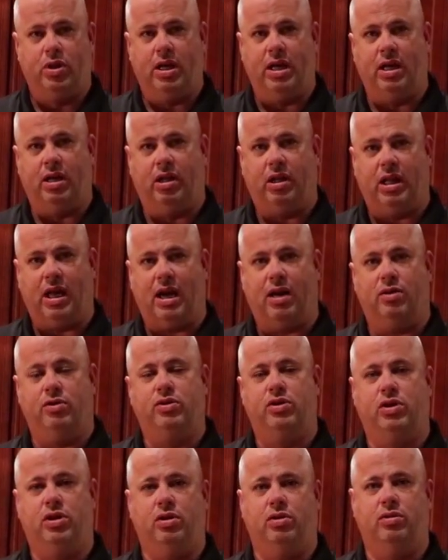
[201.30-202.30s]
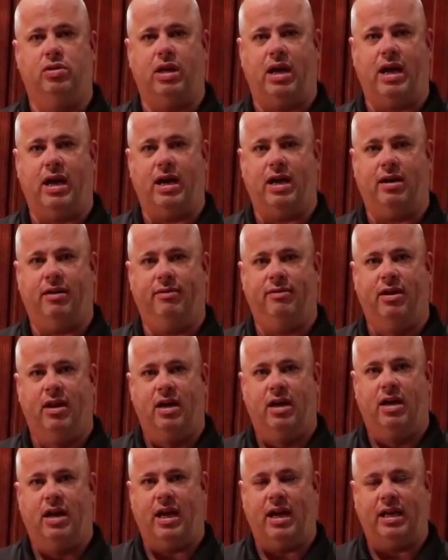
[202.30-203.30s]
it allows you to have
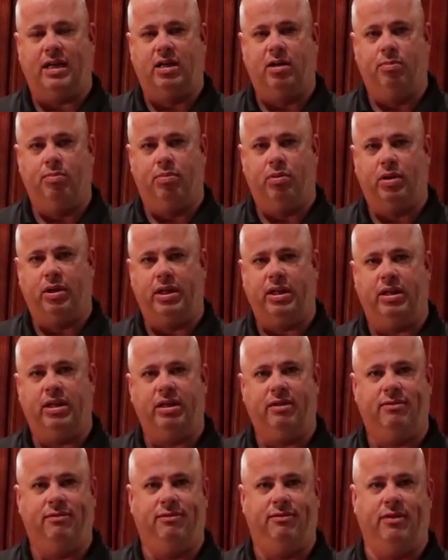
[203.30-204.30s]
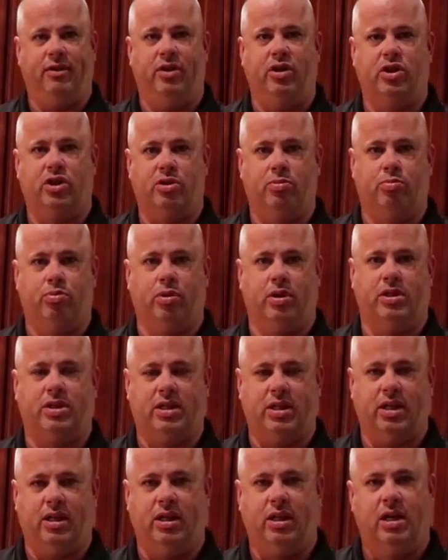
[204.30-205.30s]
a completely finished
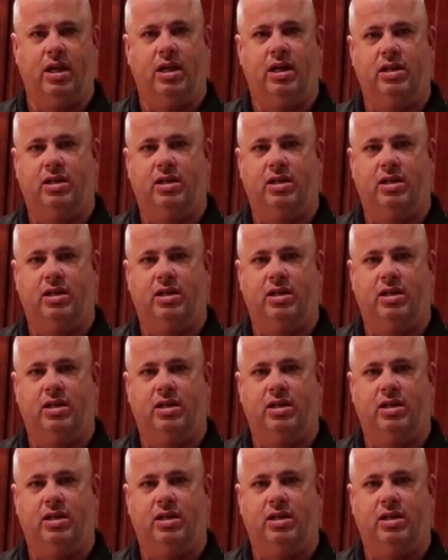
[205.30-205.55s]
brisket